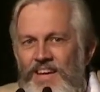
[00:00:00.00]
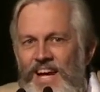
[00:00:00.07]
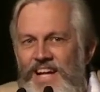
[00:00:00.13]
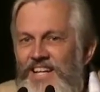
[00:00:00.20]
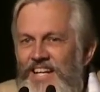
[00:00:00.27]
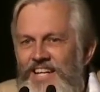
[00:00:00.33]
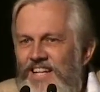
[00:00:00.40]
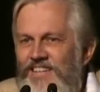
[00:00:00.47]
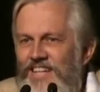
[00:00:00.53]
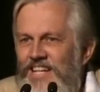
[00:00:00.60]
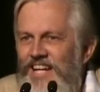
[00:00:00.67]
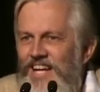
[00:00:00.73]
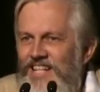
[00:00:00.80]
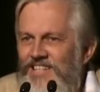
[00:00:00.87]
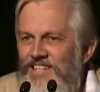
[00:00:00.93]
And then he
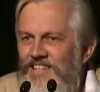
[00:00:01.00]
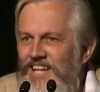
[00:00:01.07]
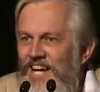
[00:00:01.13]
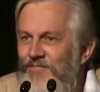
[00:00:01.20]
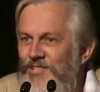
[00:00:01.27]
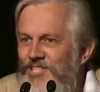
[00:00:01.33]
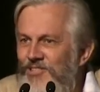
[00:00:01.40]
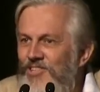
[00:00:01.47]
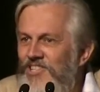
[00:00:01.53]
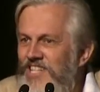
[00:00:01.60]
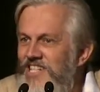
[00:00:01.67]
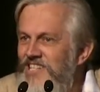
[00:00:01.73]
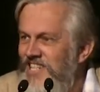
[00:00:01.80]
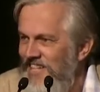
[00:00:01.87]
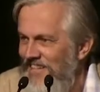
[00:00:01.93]
realized that I was not
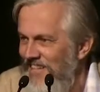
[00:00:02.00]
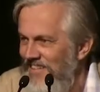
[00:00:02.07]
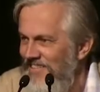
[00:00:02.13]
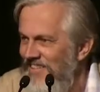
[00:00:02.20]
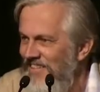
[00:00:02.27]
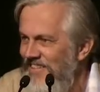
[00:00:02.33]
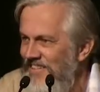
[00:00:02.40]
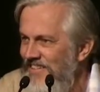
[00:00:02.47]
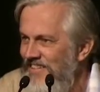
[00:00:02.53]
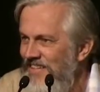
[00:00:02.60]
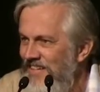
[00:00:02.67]
teaching it.